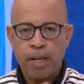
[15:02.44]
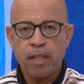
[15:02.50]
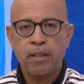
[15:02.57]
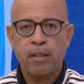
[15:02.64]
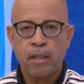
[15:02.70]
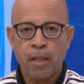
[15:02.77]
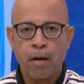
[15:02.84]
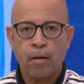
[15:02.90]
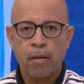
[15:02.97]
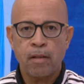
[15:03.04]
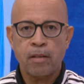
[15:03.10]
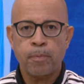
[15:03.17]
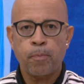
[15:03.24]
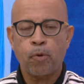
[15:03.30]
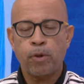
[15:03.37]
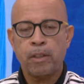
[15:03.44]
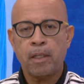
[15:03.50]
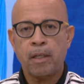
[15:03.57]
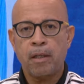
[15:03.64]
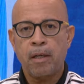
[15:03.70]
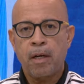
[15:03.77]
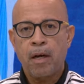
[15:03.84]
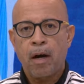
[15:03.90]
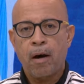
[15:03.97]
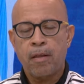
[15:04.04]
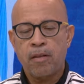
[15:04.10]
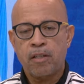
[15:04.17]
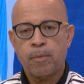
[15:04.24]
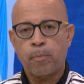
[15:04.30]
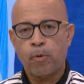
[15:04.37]
we see on the sporting,
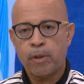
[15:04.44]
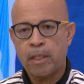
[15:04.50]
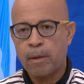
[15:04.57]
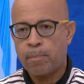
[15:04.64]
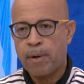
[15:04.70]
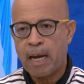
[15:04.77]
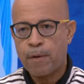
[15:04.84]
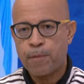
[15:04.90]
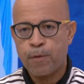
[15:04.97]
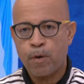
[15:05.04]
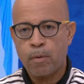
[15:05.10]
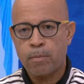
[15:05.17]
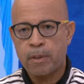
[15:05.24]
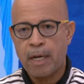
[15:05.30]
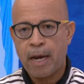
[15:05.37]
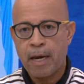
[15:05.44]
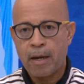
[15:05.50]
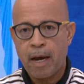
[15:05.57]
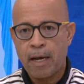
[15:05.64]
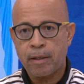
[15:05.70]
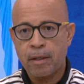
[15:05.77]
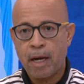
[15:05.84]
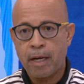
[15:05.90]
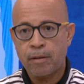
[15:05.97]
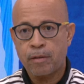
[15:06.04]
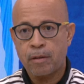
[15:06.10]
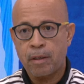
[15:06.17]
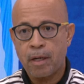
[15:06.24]
on the sporting platforms. And I, I, I,